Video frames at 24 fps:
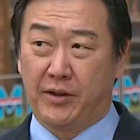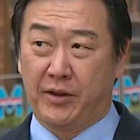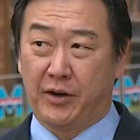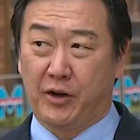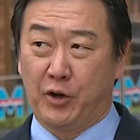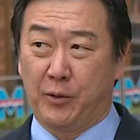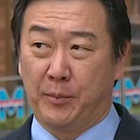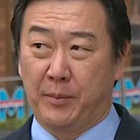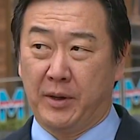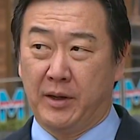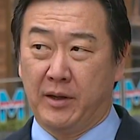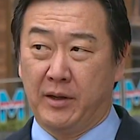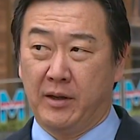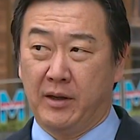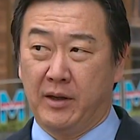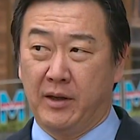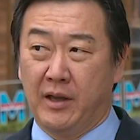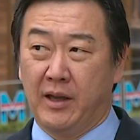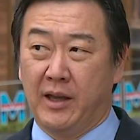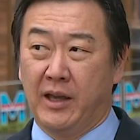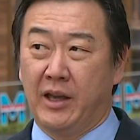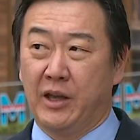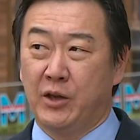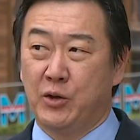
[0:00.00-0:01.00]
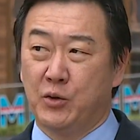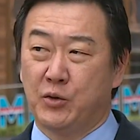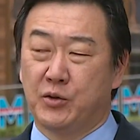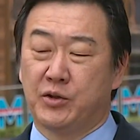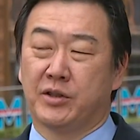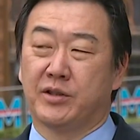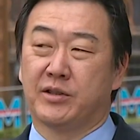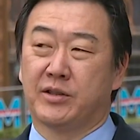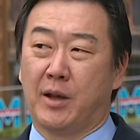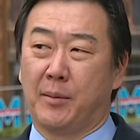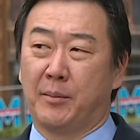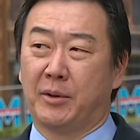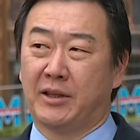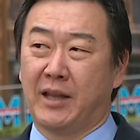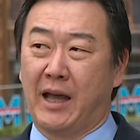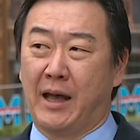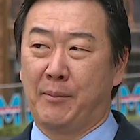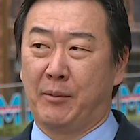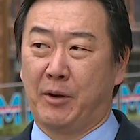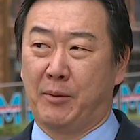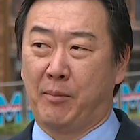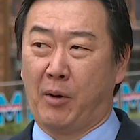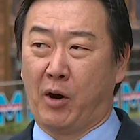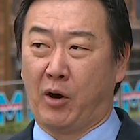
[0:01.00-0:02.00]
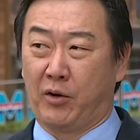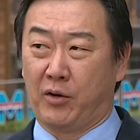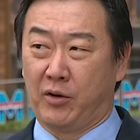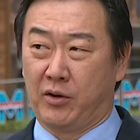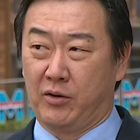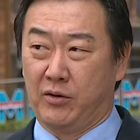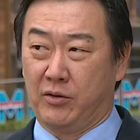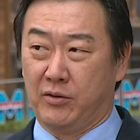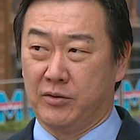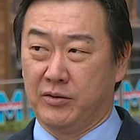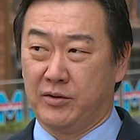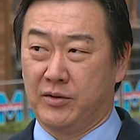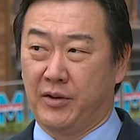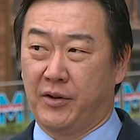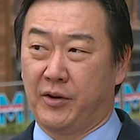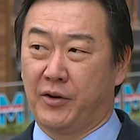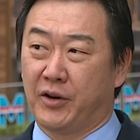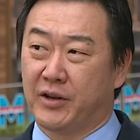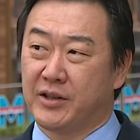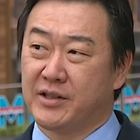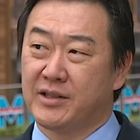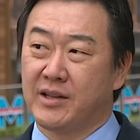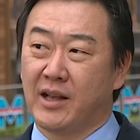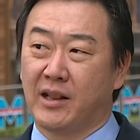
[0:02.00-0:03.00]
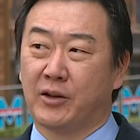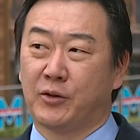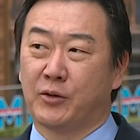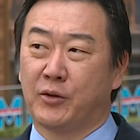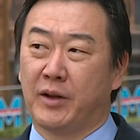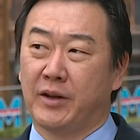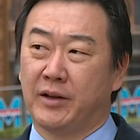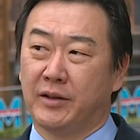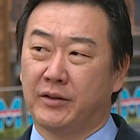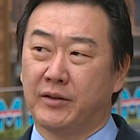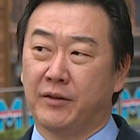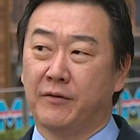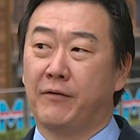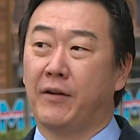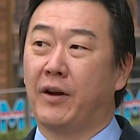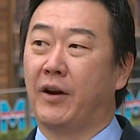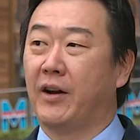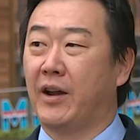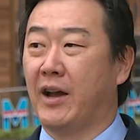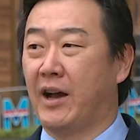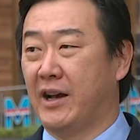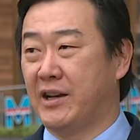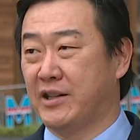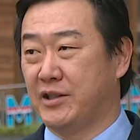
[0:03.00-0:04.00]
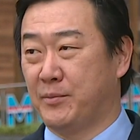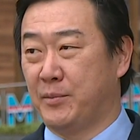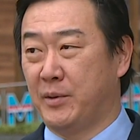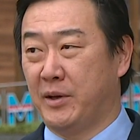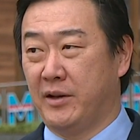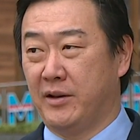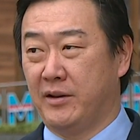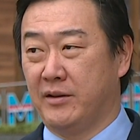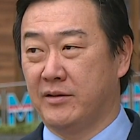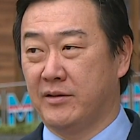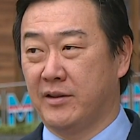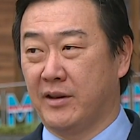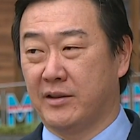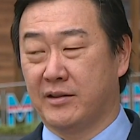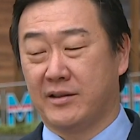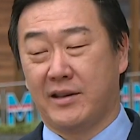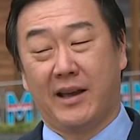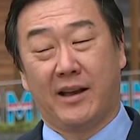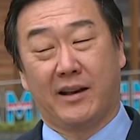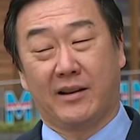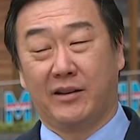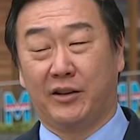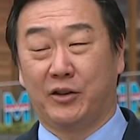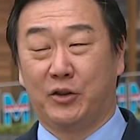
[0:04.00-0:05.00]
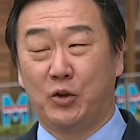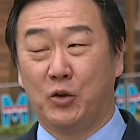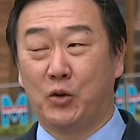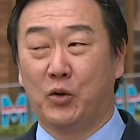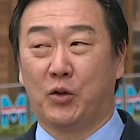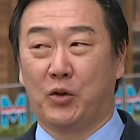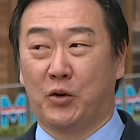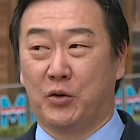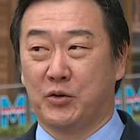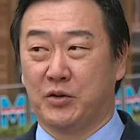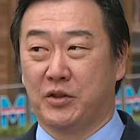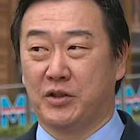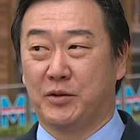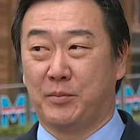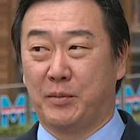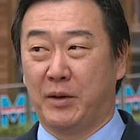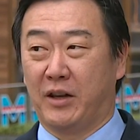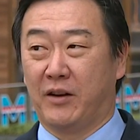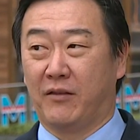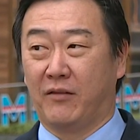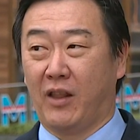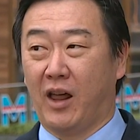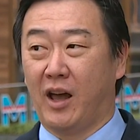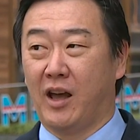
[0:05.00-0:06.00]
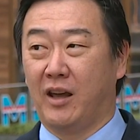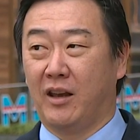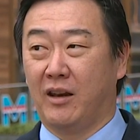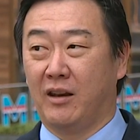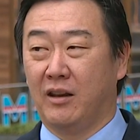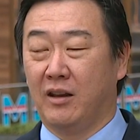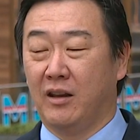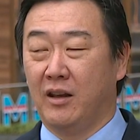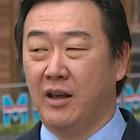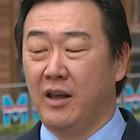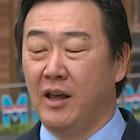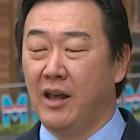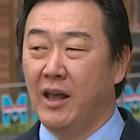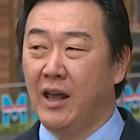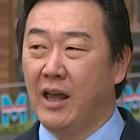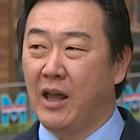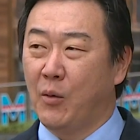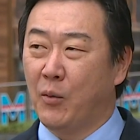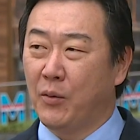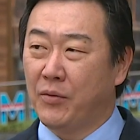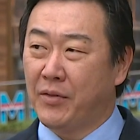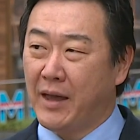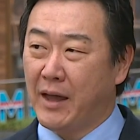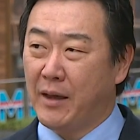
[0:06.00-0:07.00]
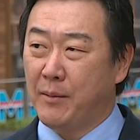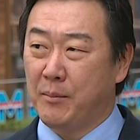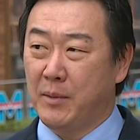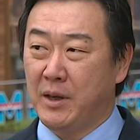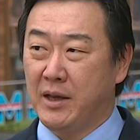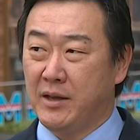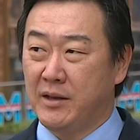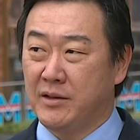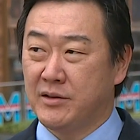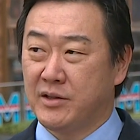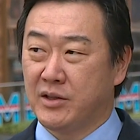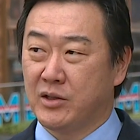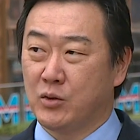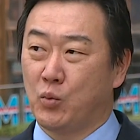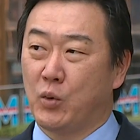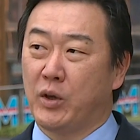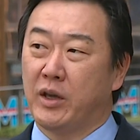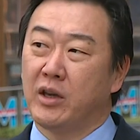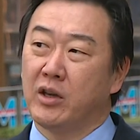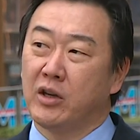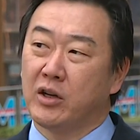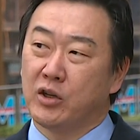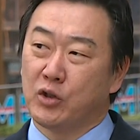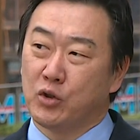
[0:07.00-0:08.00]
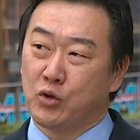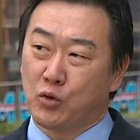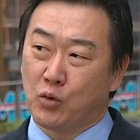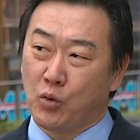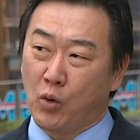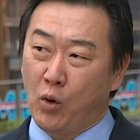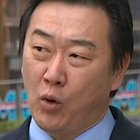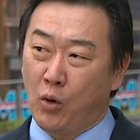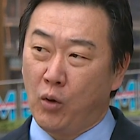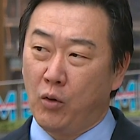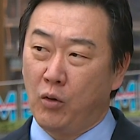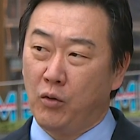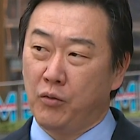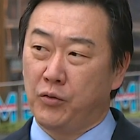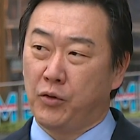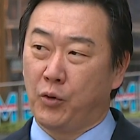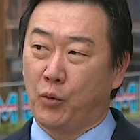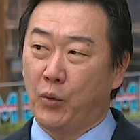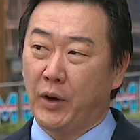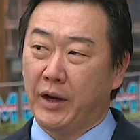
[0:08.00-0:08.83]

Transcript: therapy, it uses subatomic particles that are accelerated to very high speeds, exactly 2/3 the speed of light. And what that means is we can control the